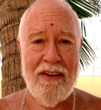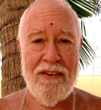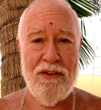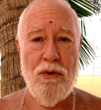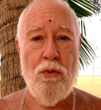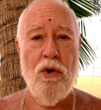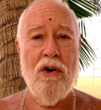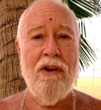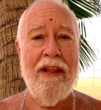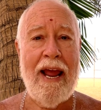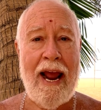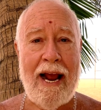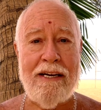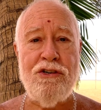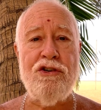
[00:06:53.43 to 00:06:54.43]
The world
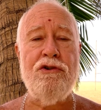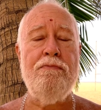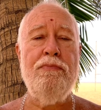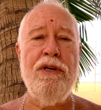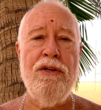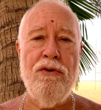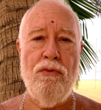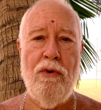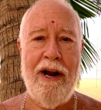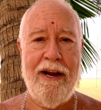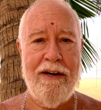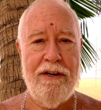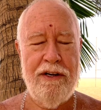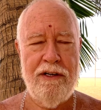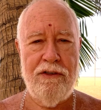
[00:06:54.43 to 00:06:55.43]
has to be the way
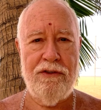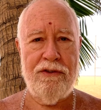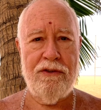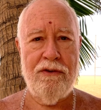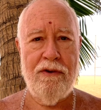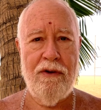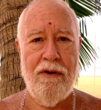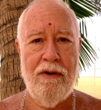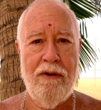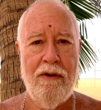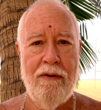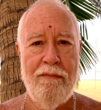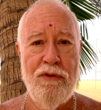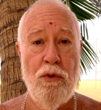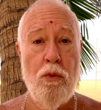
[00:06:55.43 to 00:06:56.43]
it is.
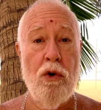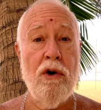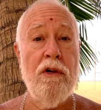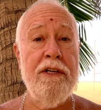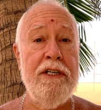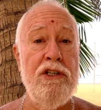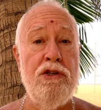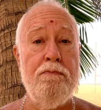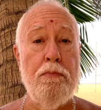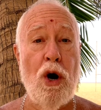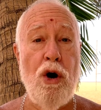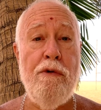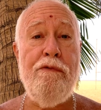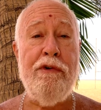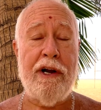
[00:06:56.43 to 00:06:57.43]
The world is
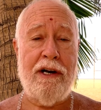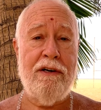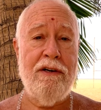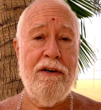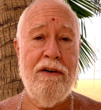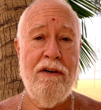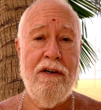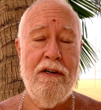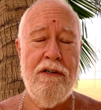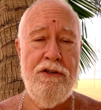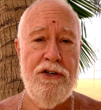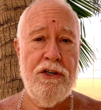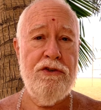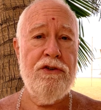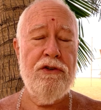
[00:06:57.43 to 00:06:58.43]
perfect,
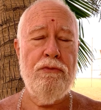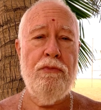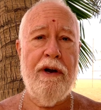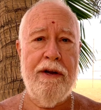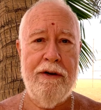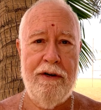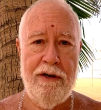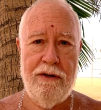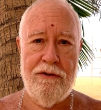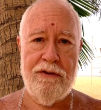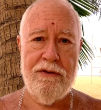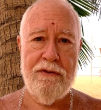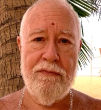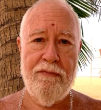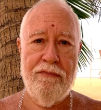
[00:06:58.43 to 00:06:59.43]
just the way it
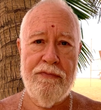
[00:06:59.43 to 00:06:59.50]
is.